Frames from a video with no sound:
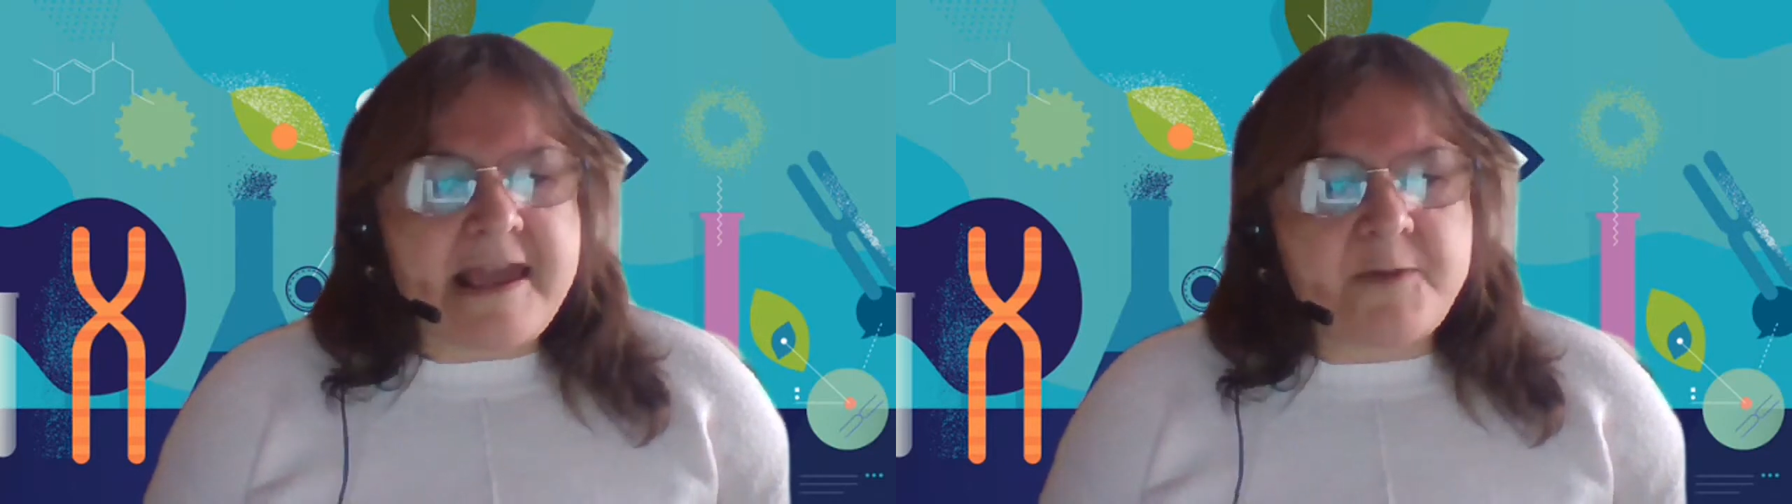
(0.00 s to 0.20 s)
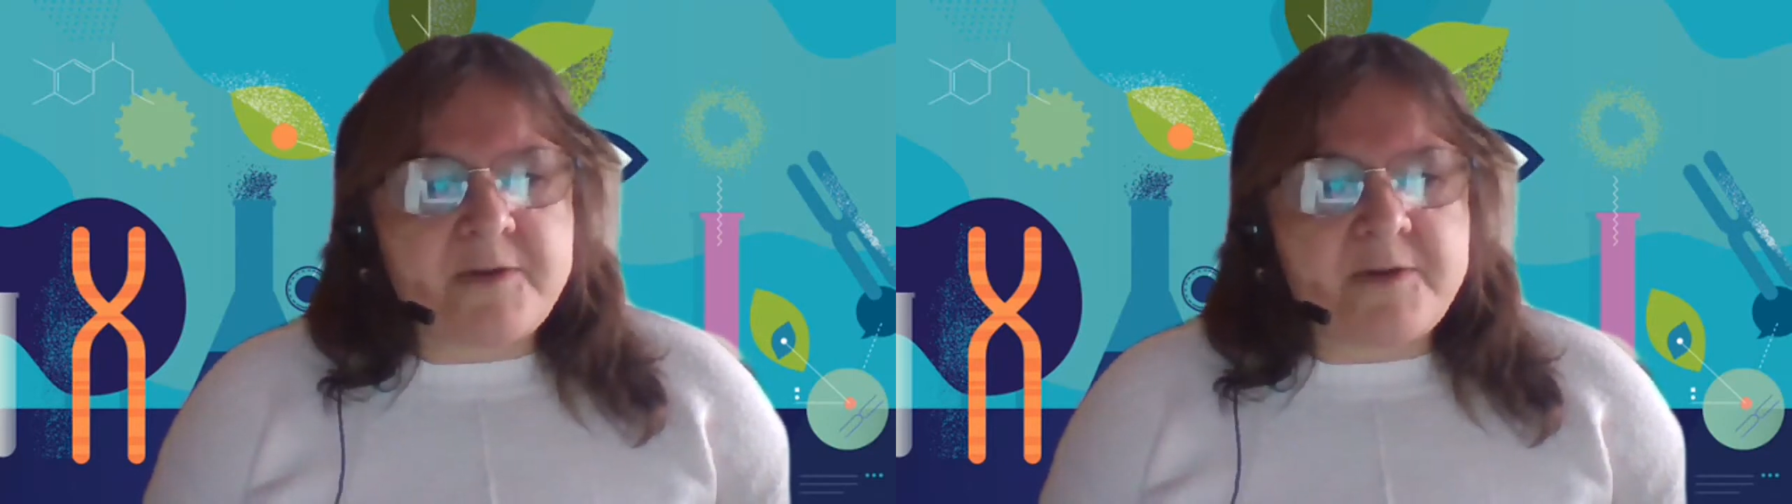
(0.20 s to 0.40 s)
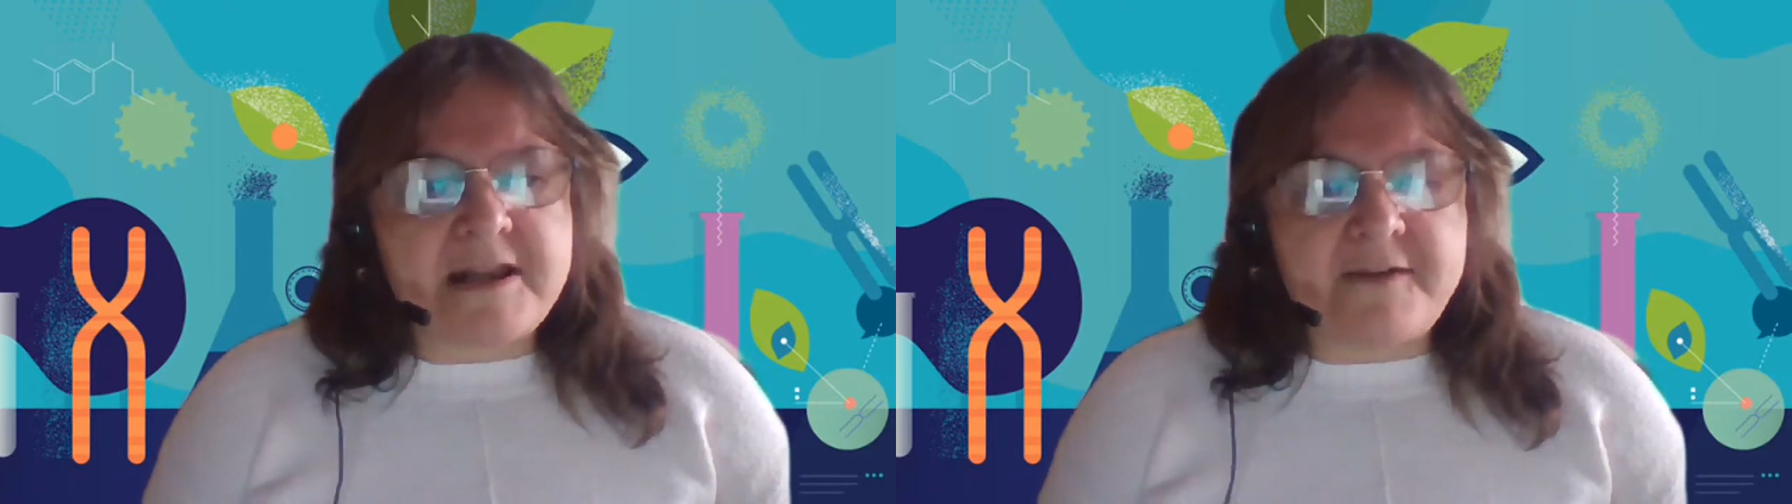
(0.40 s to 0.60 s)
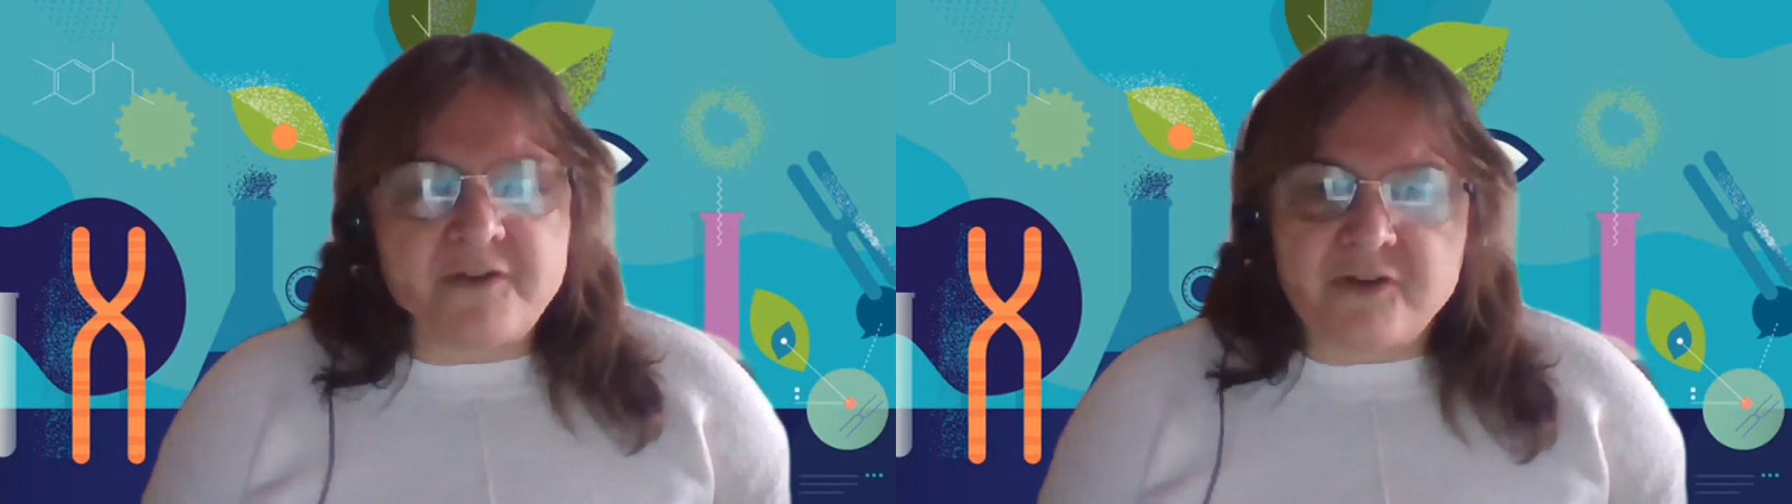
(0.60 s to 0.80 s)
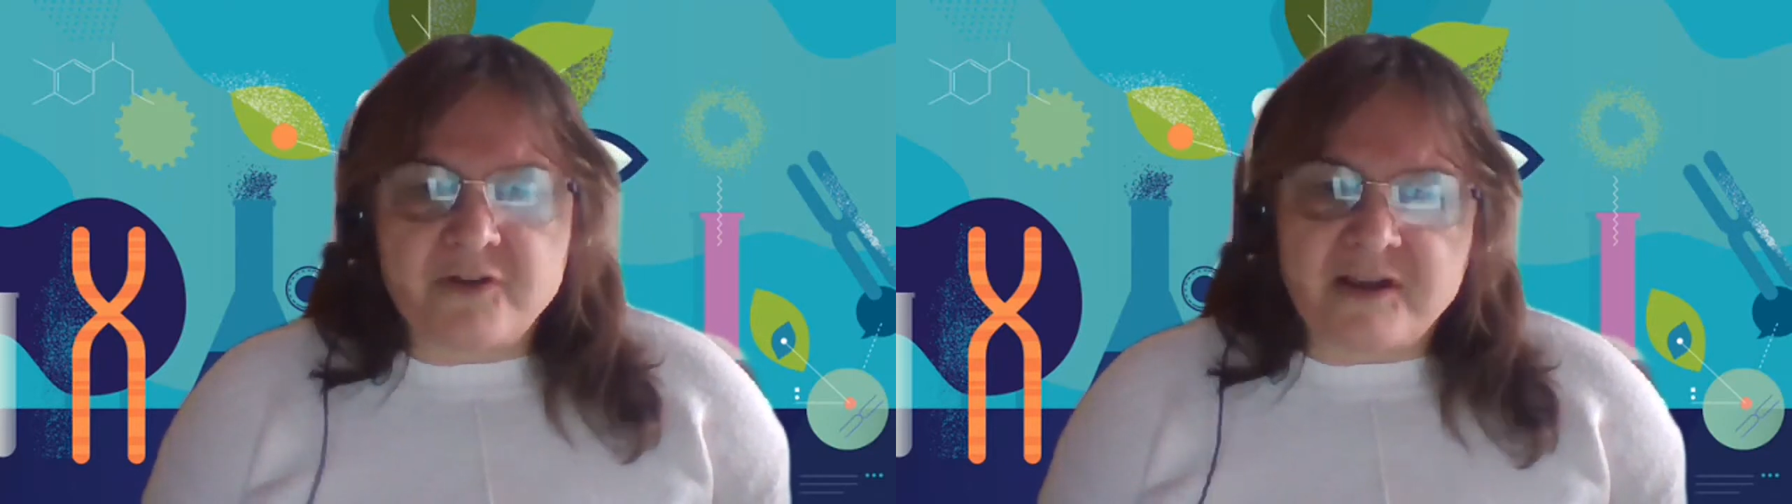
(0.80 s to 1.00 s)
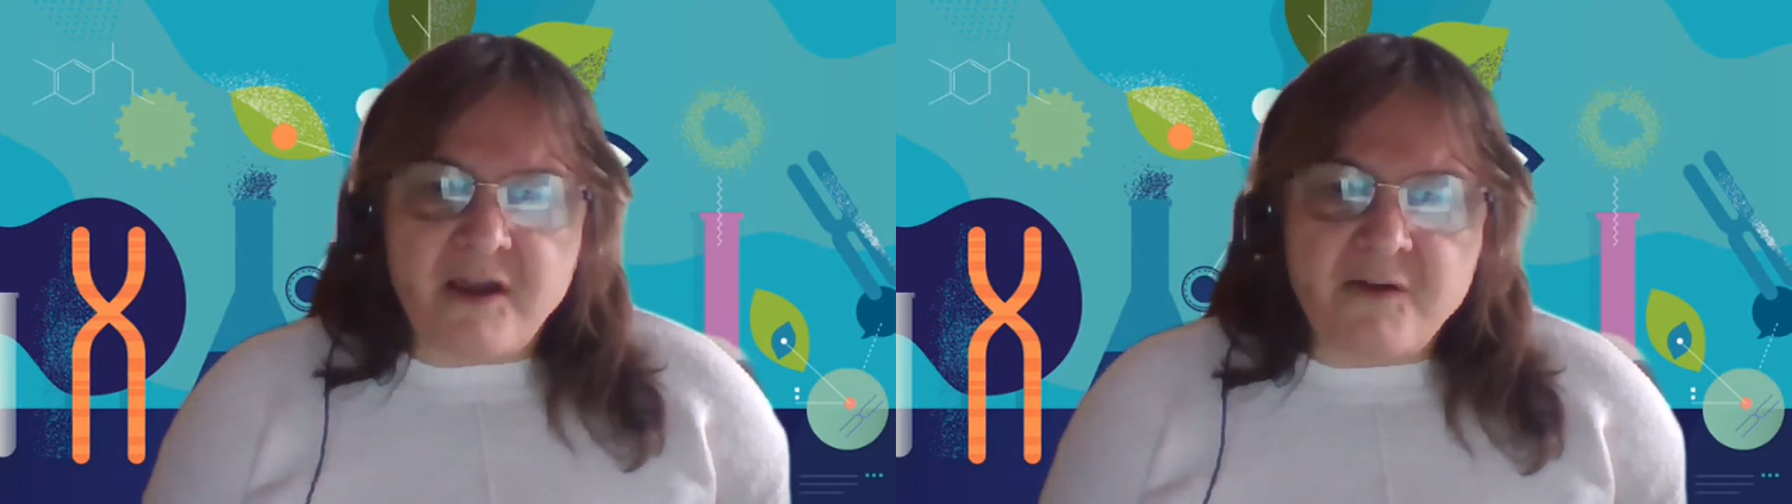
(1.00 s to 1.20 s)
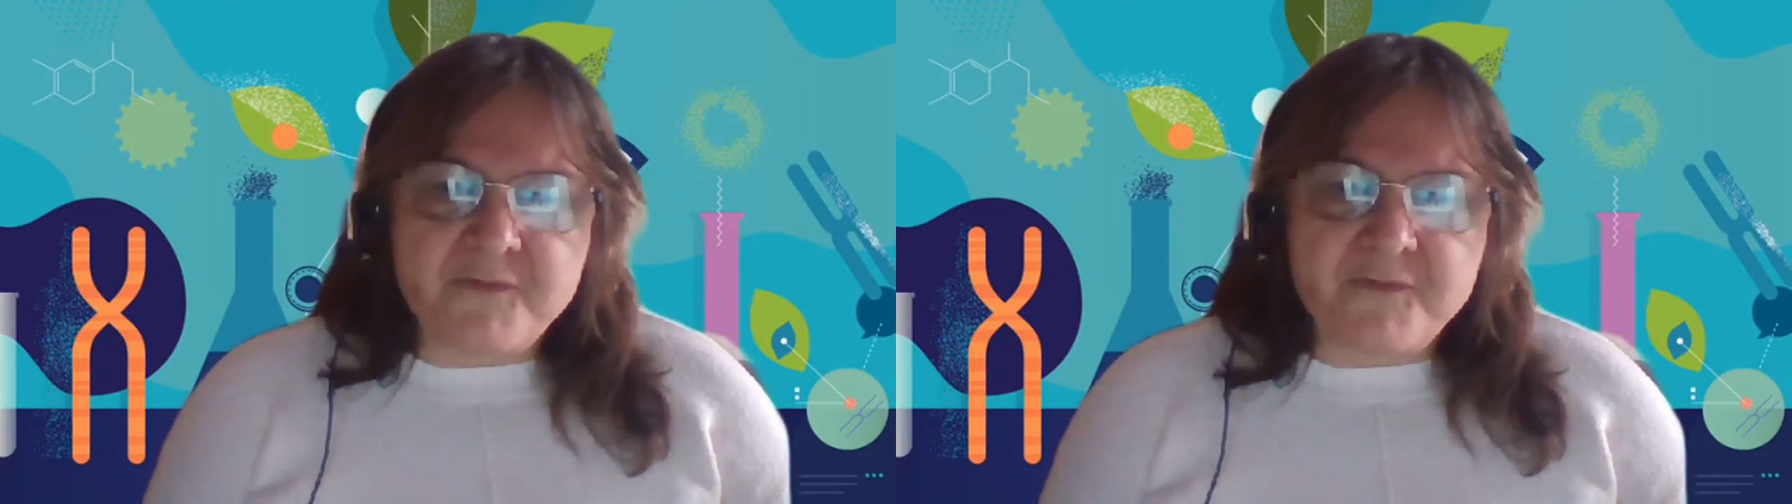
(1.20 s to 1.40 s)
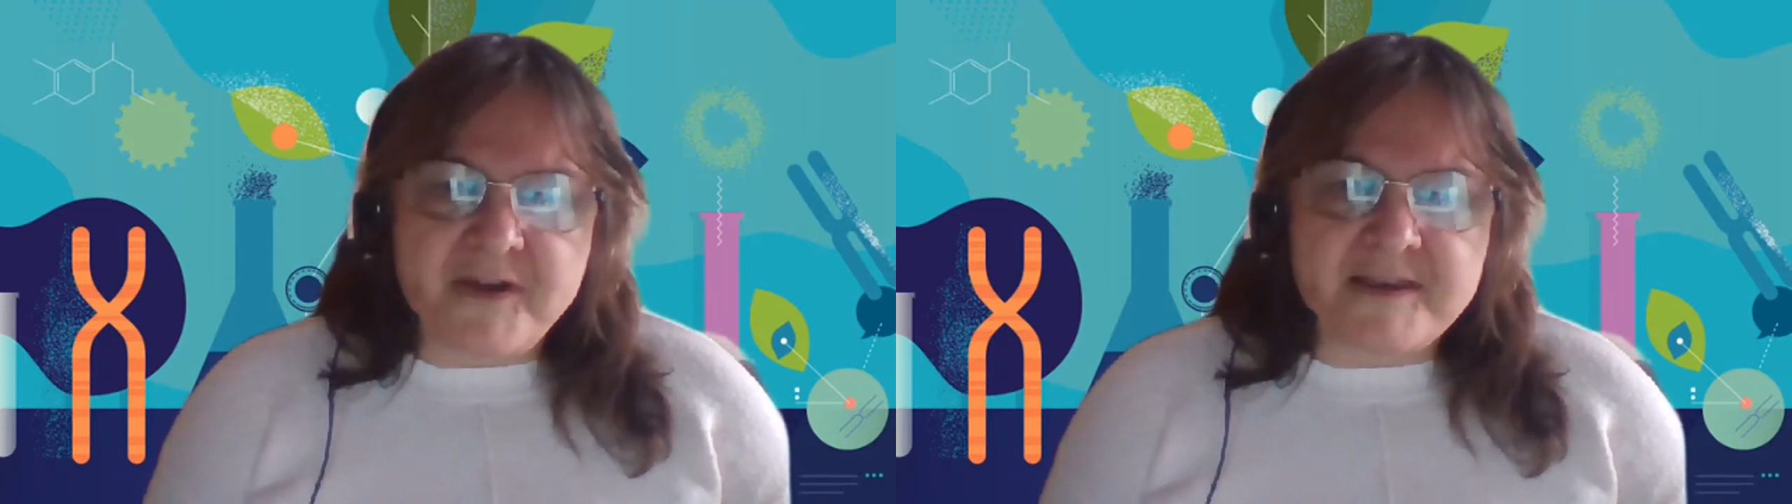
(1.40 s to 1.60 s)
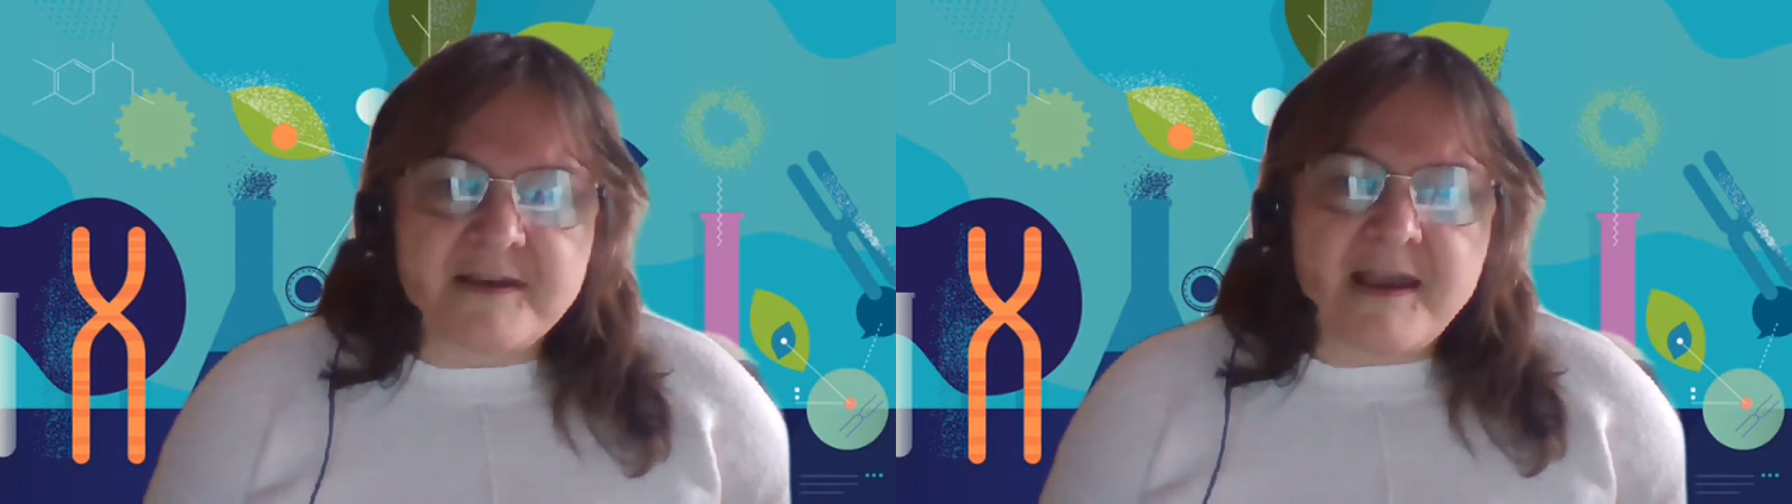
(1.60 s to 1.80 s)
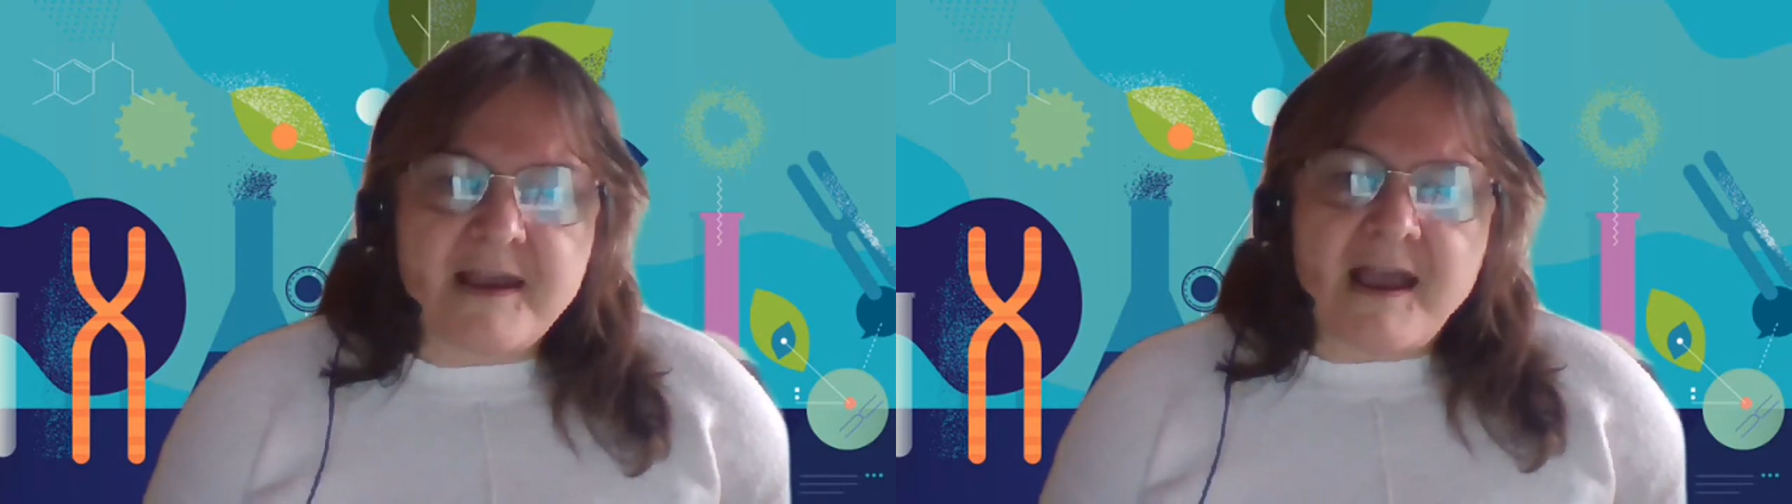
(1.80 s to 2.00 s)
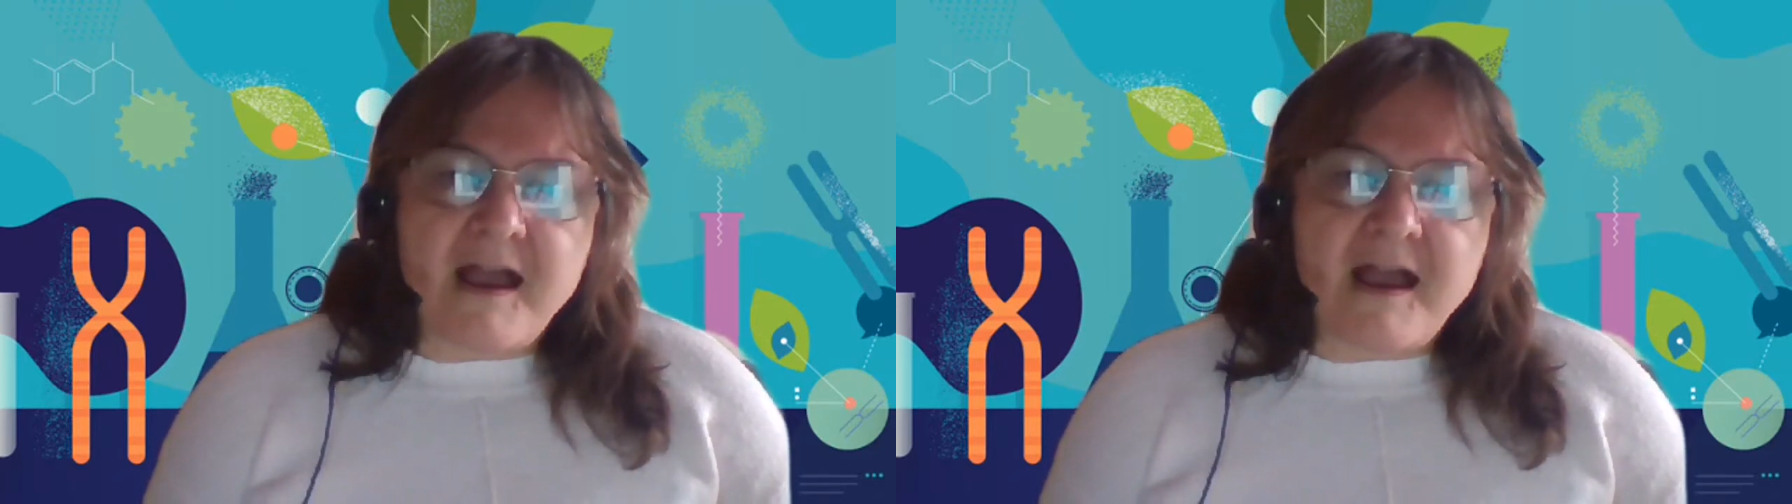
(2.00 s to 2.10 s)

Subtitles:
Equally, if you look at COVID,